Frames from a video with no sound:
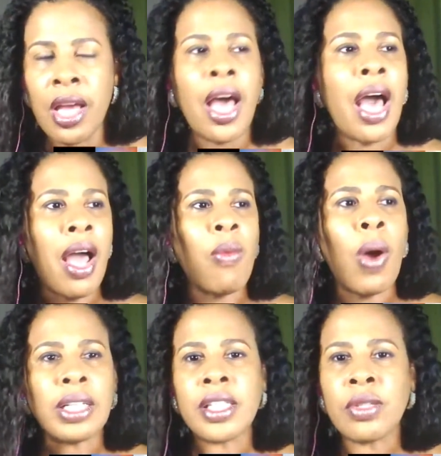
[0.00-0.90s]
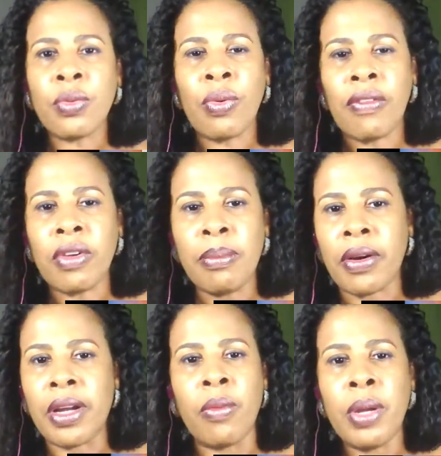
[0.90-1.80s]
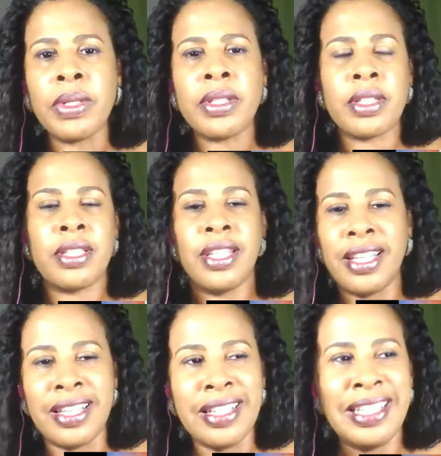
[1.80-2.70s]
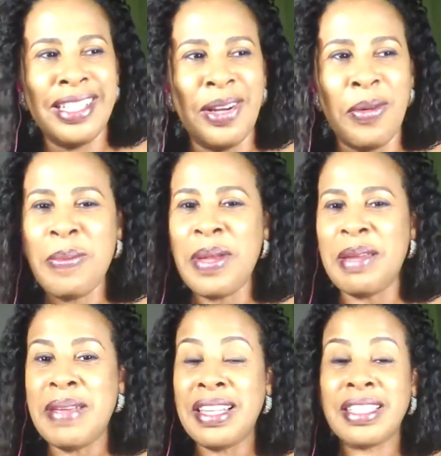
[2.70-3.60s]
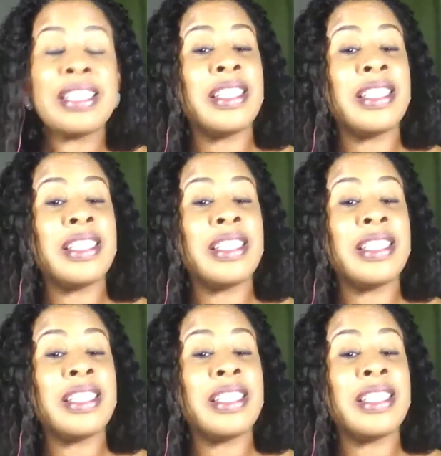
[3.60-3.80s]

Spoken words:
I watched this with Reverend Mary. We would sit, we'd be in meetings.